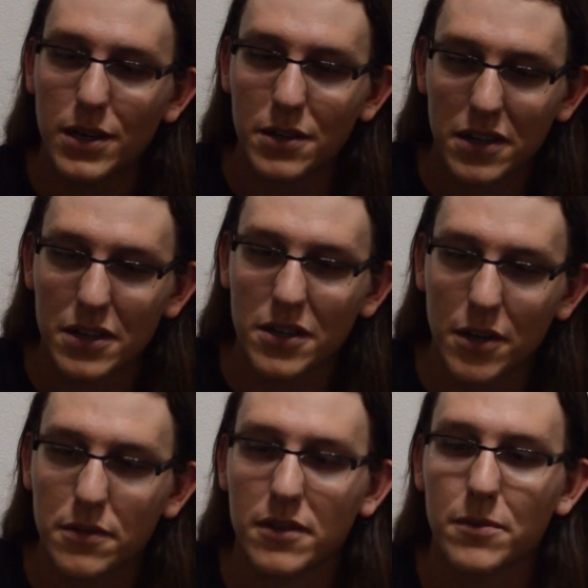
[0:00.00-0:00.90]
what, you're going to
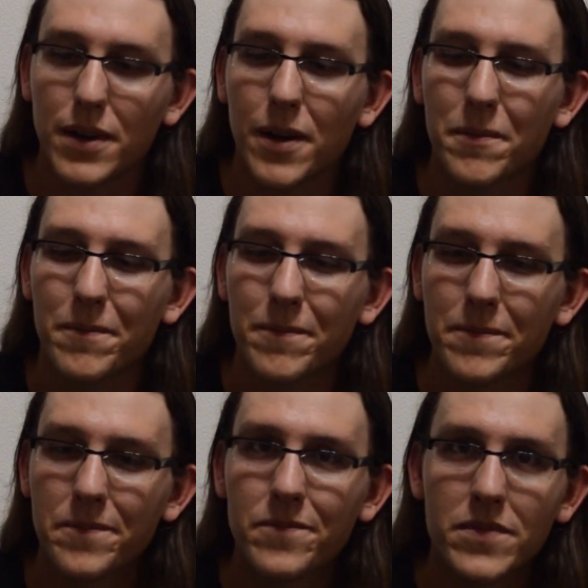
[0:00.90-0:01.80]
go somewhere."
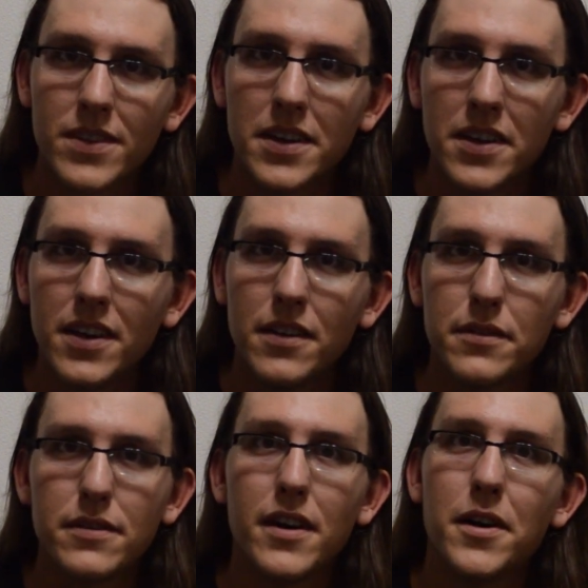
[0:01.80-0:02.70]

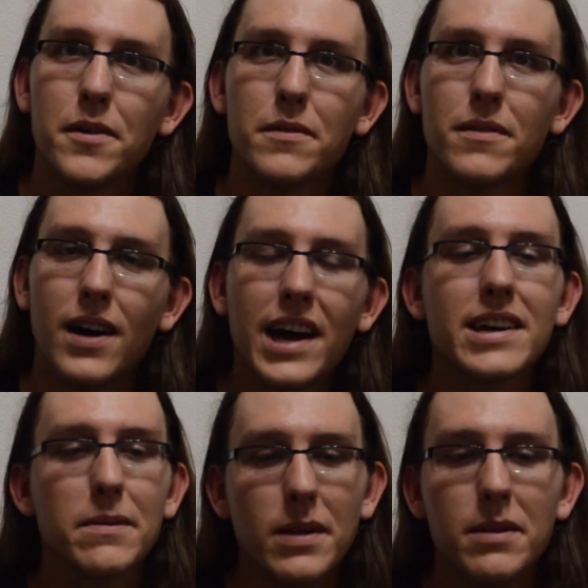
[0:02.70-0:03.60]
So I
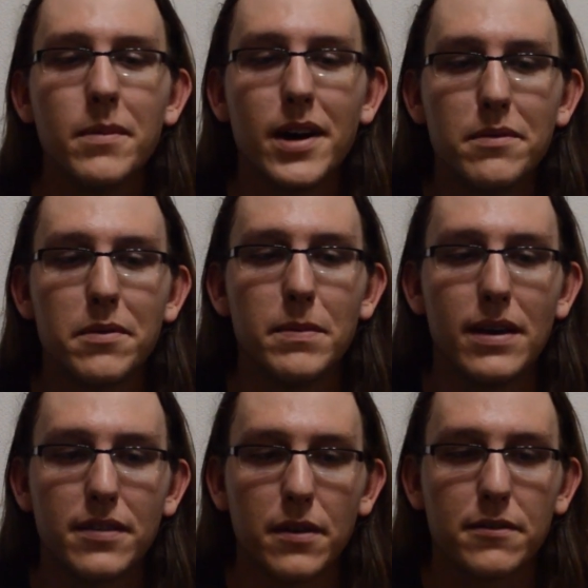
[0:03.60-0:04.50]
kept that in mind with me
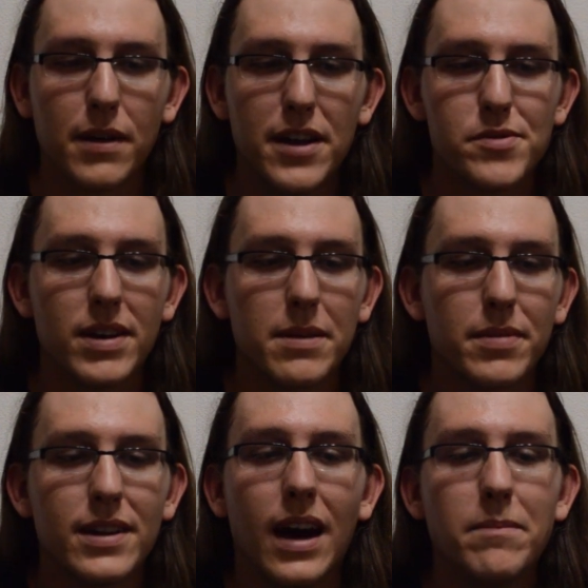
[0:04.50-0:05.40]
as I was graduating,
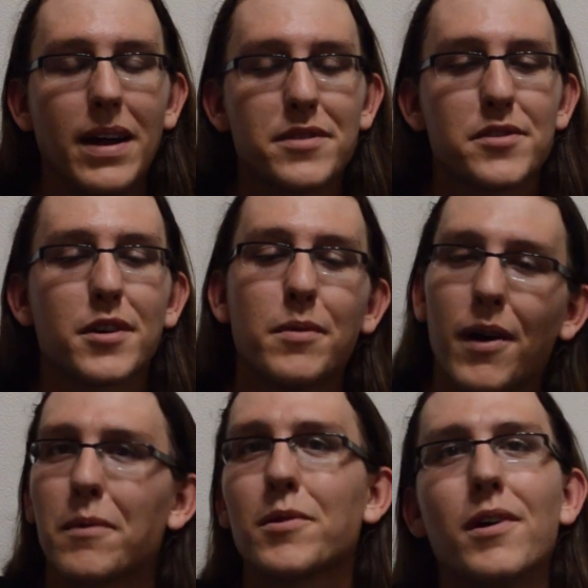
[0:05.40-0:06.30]
but I'm not sure where
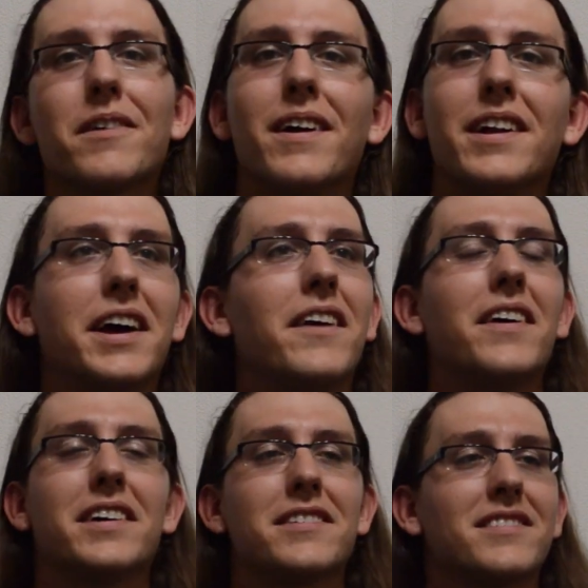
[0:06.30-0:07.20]
I'm going right now,
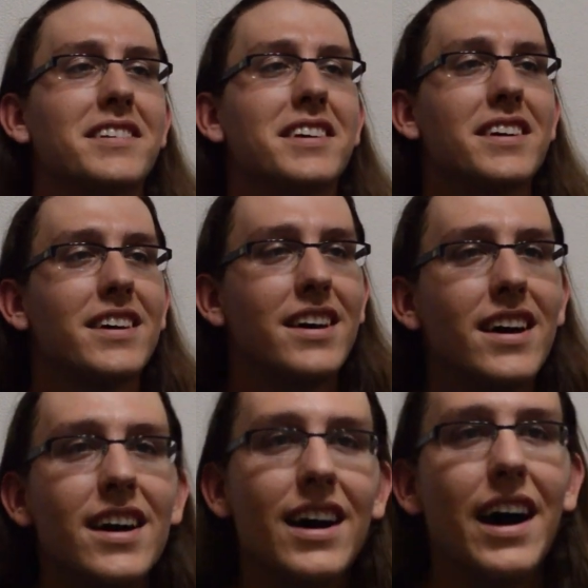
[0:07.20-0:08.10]
honestly.
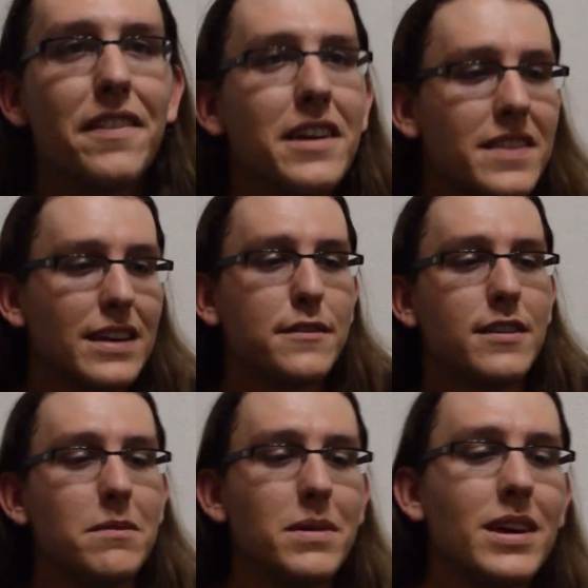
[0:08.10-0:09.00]
I think they
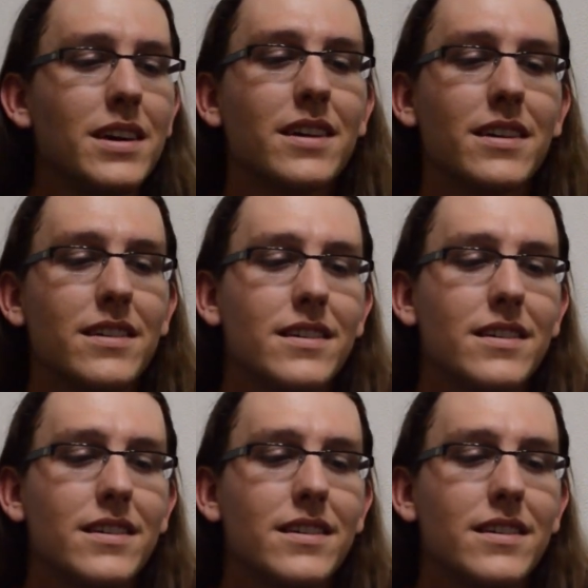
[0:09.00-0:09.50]
see me,